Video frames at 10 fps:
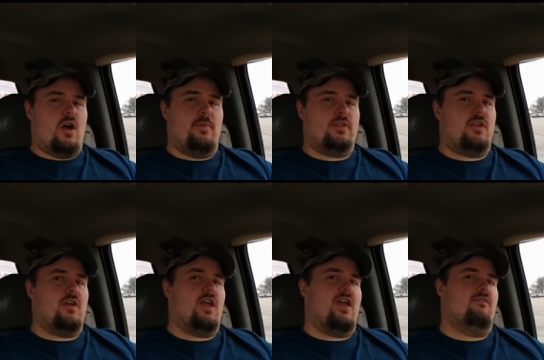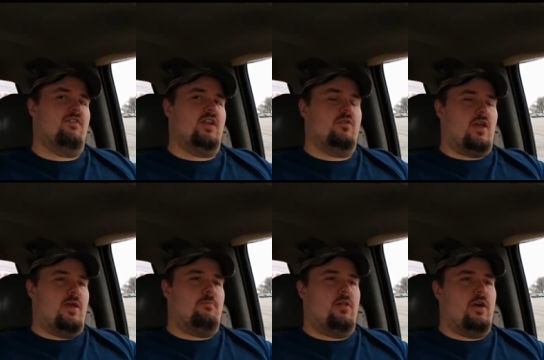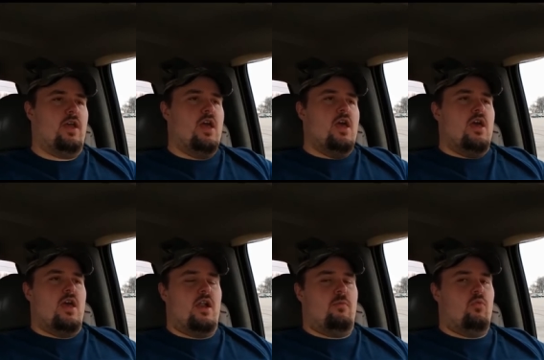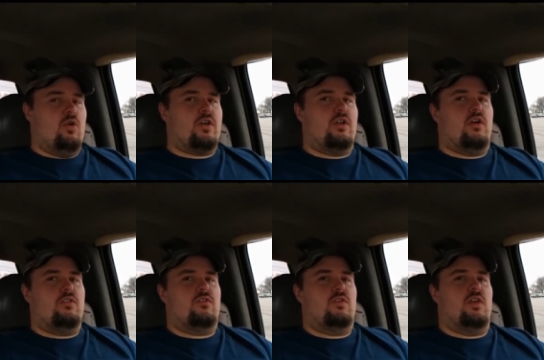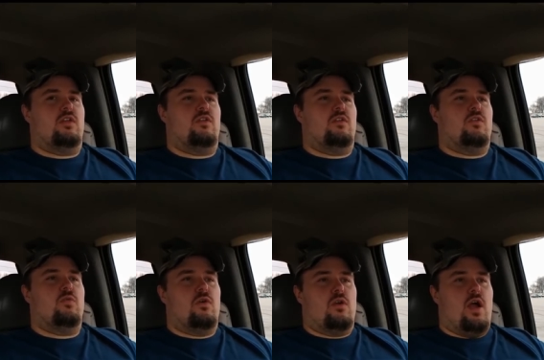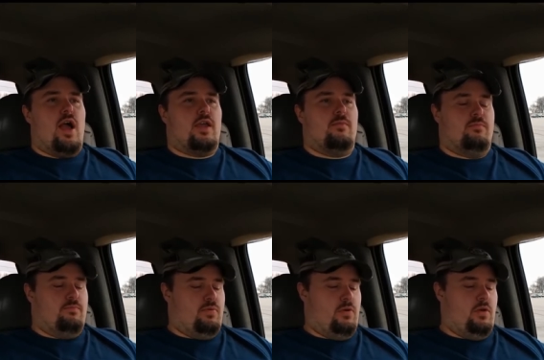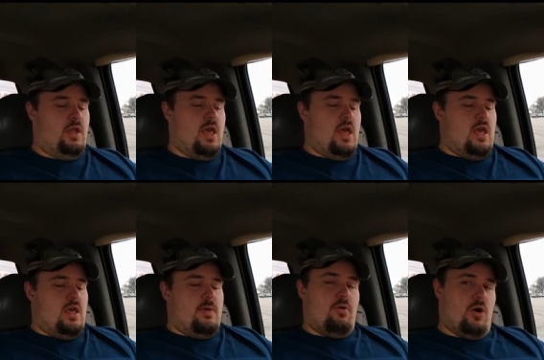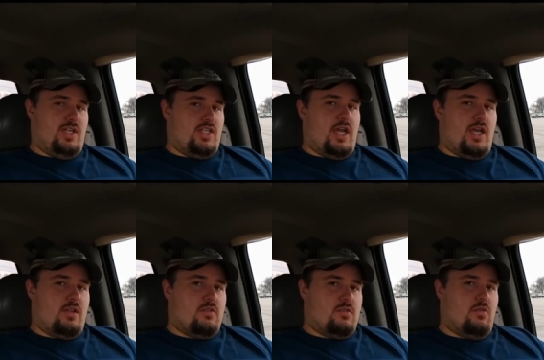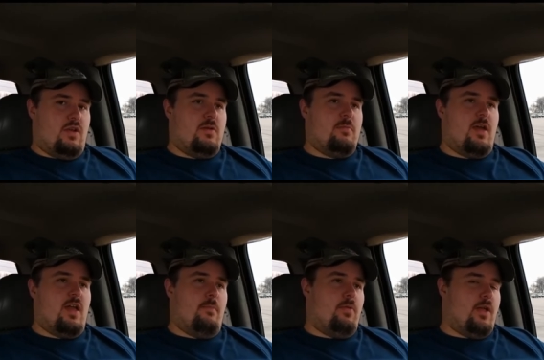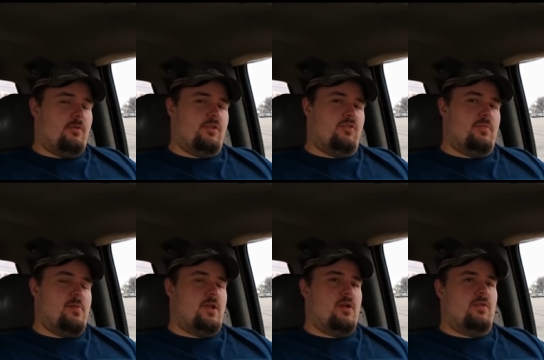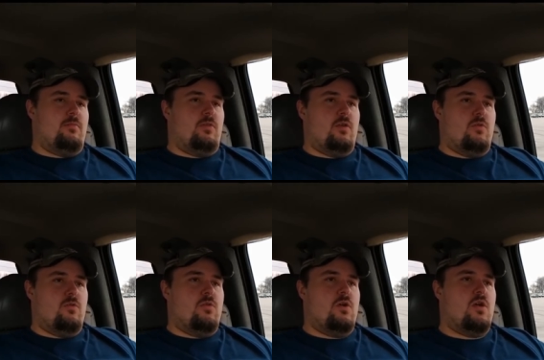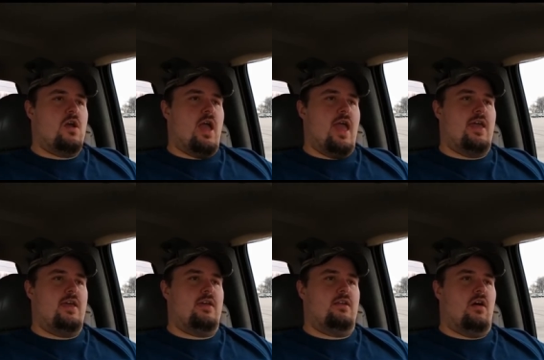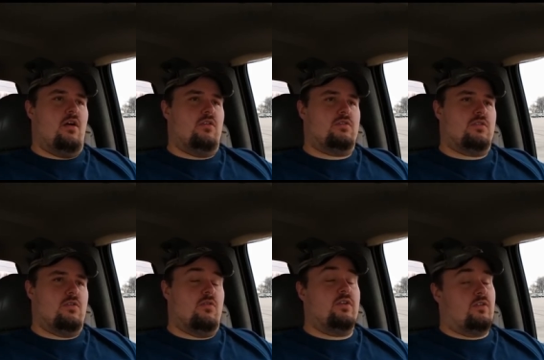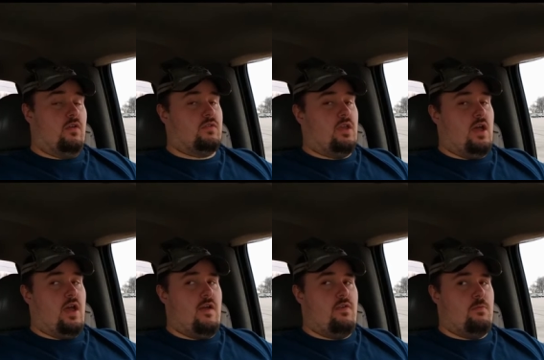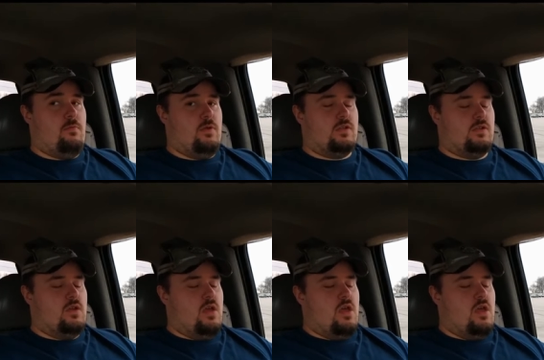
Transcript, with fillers: commentary and video gameplay. And I'm working on to getting to where I can put party chat. So anybody I play with, you'll be able to hear them too. And also, as long as they, I have their permission,